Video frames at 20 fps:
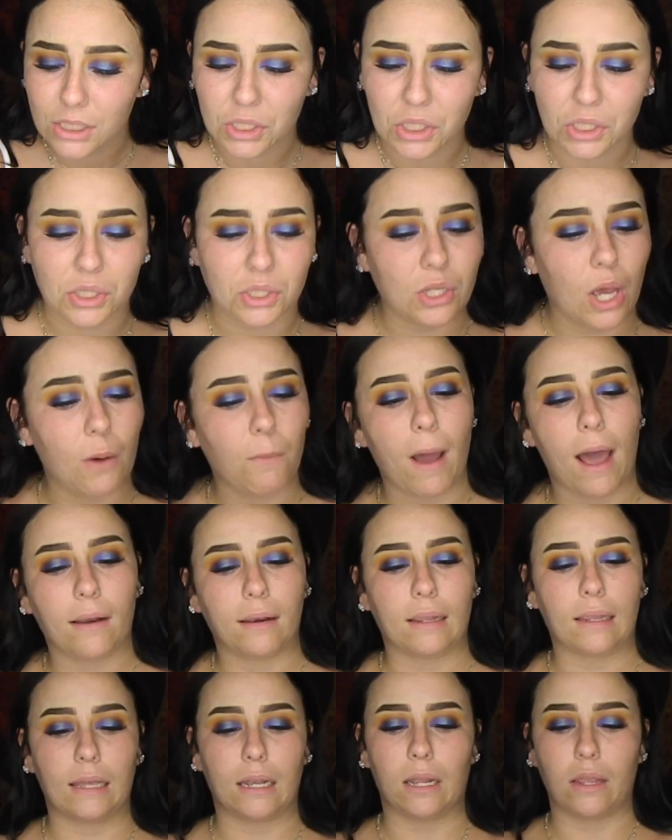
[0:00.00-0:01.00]
Just go out
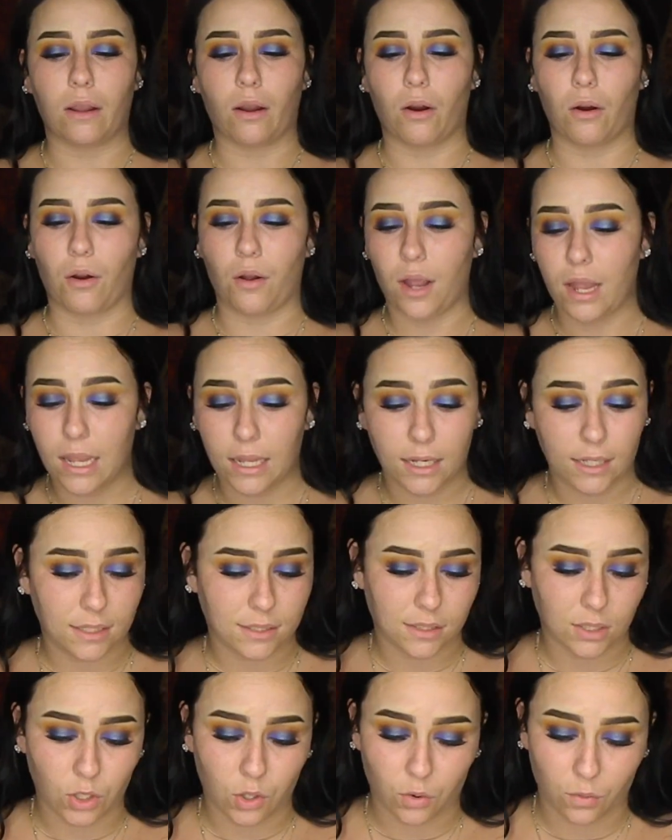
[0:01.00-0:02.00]
and get it, girl. It
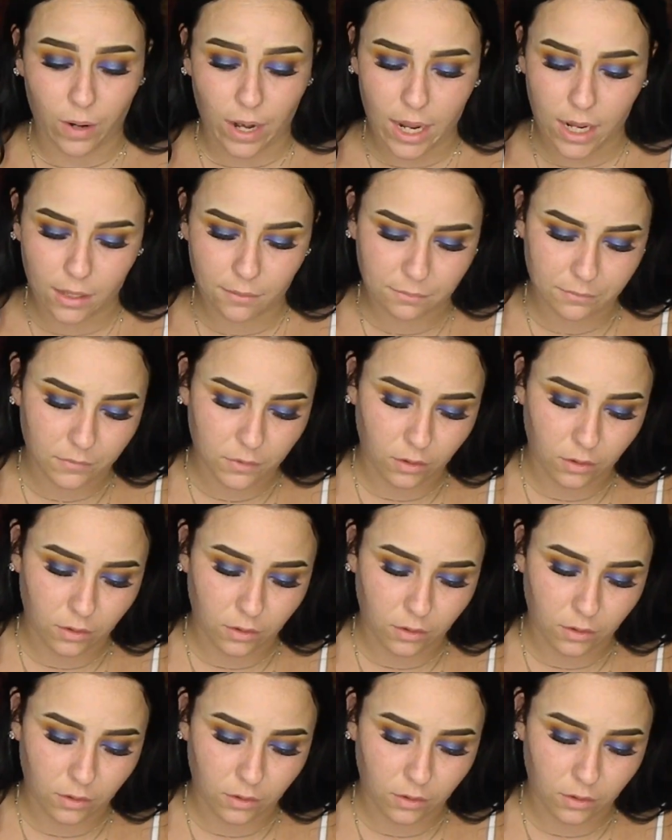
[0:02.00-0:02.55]
is great.